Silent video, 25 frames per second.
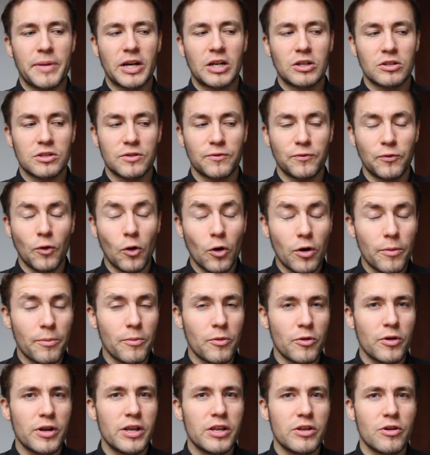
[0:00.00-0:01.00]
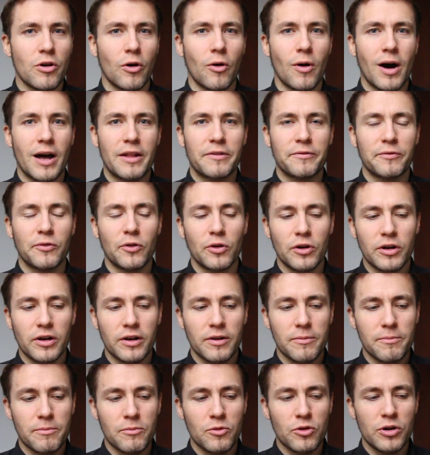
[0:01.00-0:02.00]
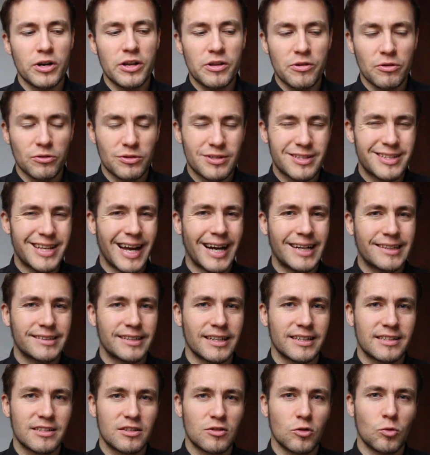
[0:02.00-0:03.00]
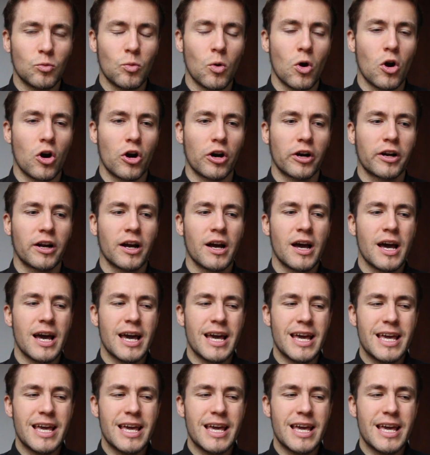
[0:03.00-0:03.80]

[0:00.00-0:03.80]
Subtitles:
because for Mourinho and for Mourinho's tactics to work,